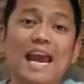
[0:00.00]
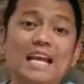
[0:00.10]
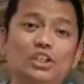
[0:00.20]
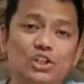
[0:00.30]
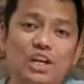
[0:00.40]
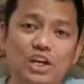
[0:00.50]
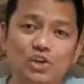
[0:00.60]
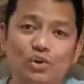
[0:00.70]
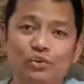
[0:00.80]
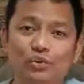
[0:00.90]

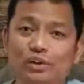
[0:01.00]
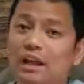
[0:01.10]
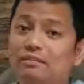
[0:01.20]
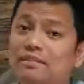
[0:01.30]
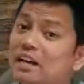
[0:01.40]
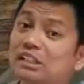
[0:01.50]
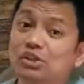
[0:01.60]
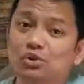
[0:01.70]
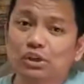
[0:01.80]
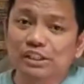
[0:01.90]
education or
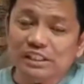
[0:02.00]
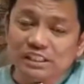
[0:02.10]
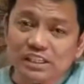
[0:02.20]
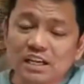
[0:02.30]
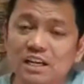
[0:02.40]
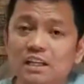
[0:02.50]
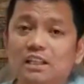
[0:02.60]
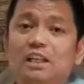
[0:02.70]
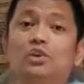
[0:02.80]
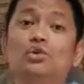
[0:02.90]
advanced courses
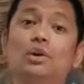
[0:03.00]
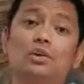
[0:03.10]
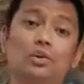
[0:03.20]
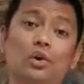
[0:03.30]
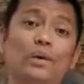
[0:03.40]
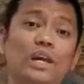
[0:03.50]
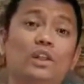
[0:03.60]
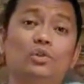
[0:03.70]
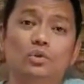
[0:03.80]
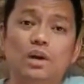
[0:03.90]
that you are going
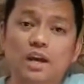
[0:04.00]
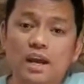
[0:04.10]
into.